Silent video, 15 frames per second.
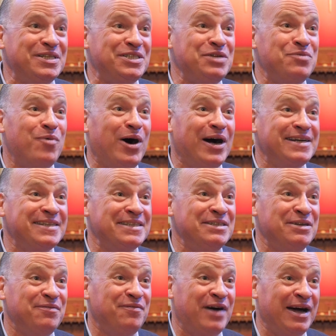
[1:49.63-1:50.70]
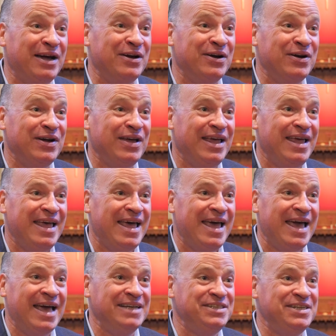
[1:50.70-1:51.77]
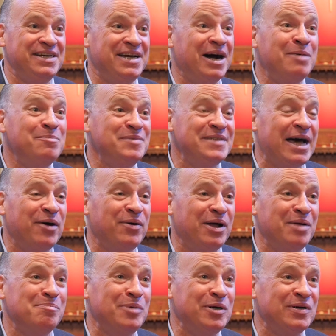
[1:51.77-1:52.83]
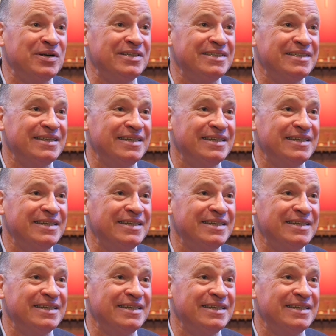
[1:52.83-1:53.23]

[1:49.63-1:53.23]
she walks into fire and she comes out unburnt.